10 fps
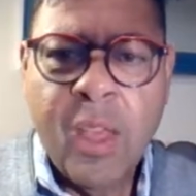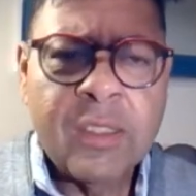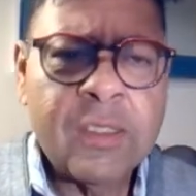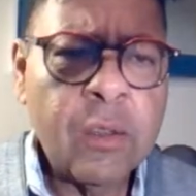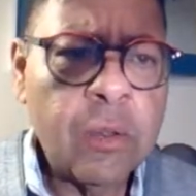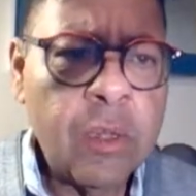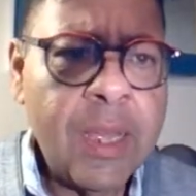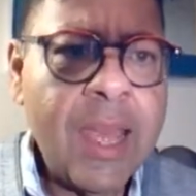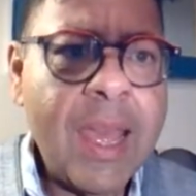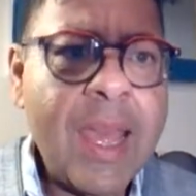So look
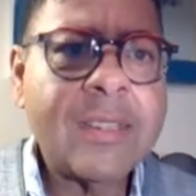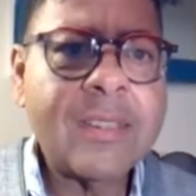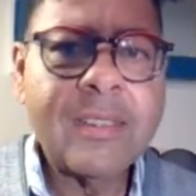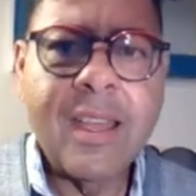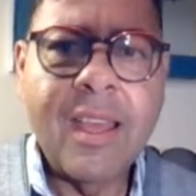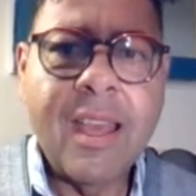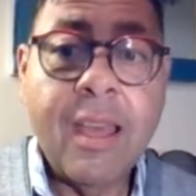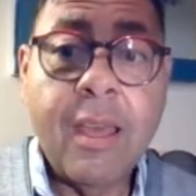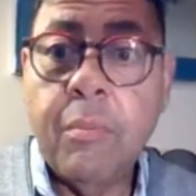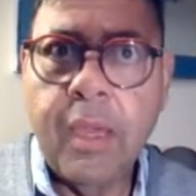at
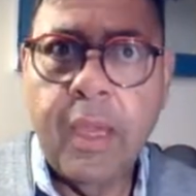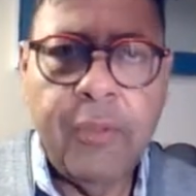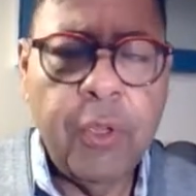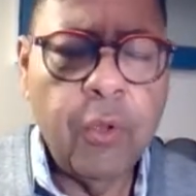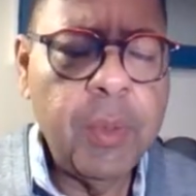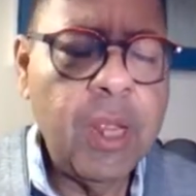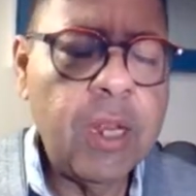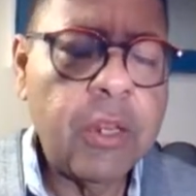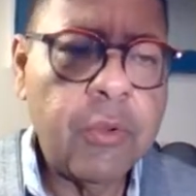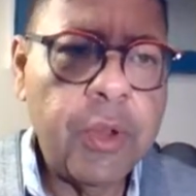if you're going to be in
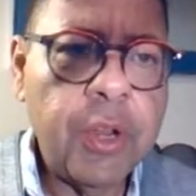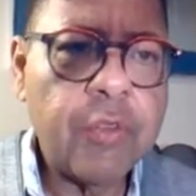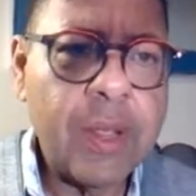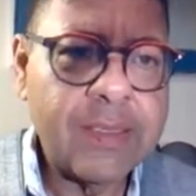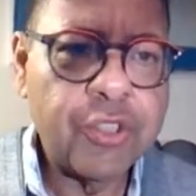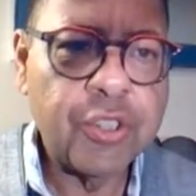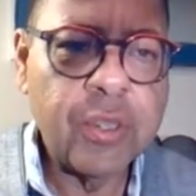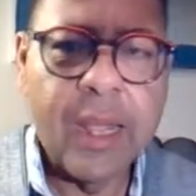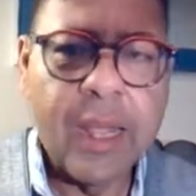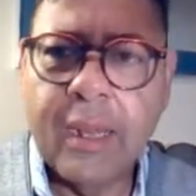career transition,
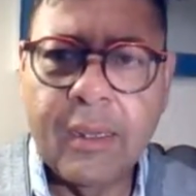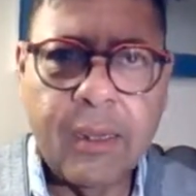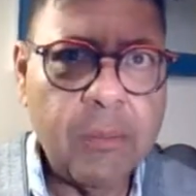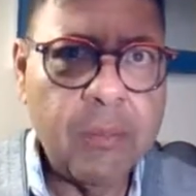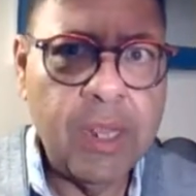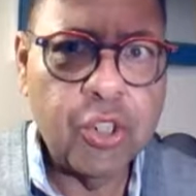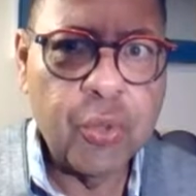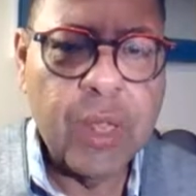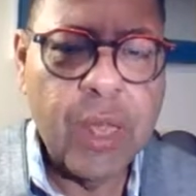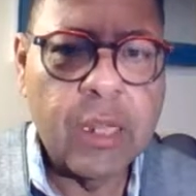then make sure
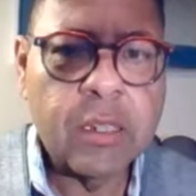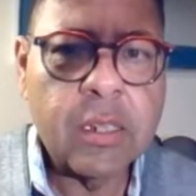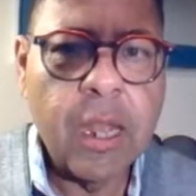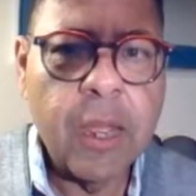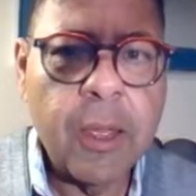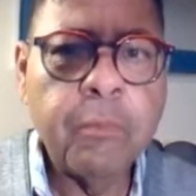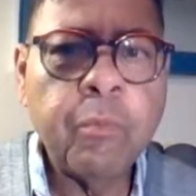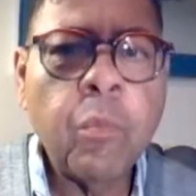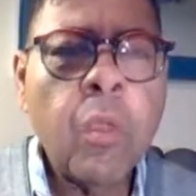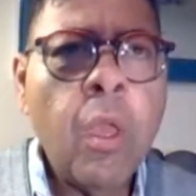that
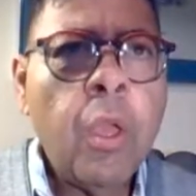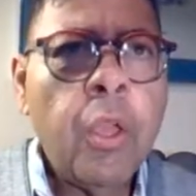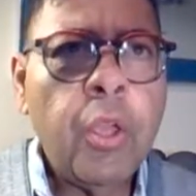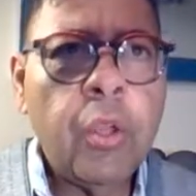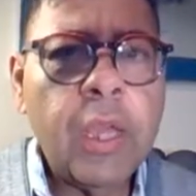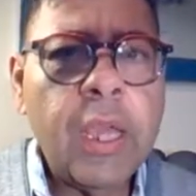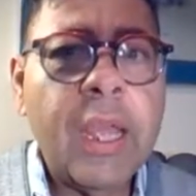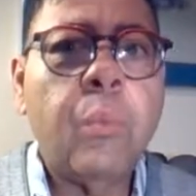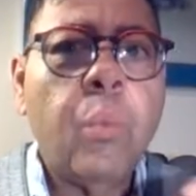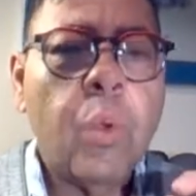you're looking
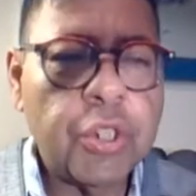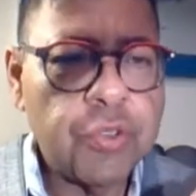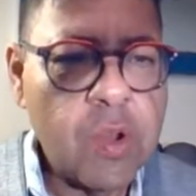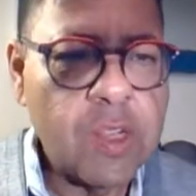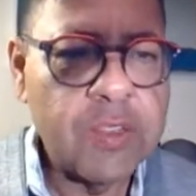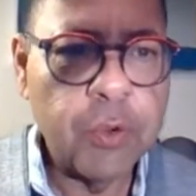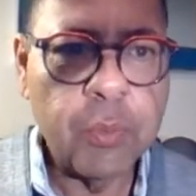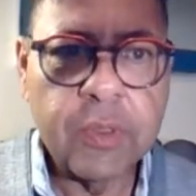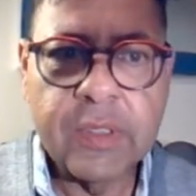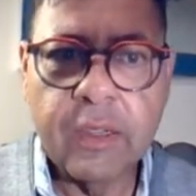at what your
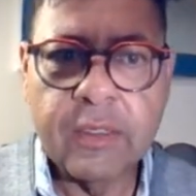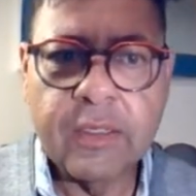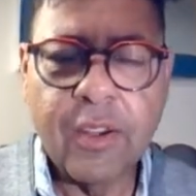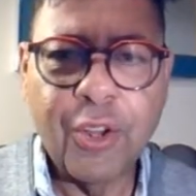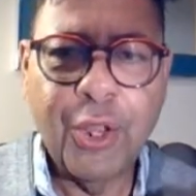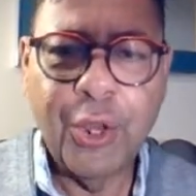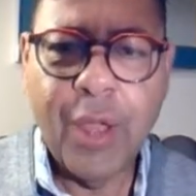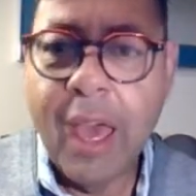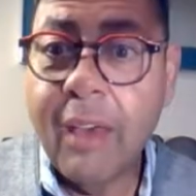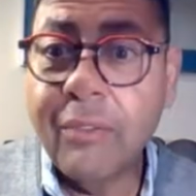transferable skills are. You
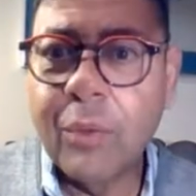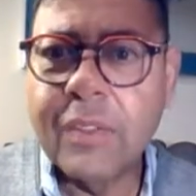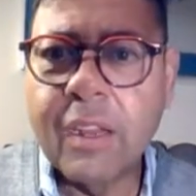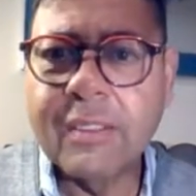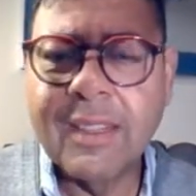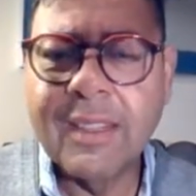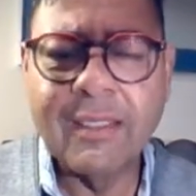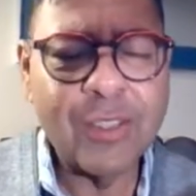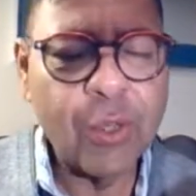have those kind of skills.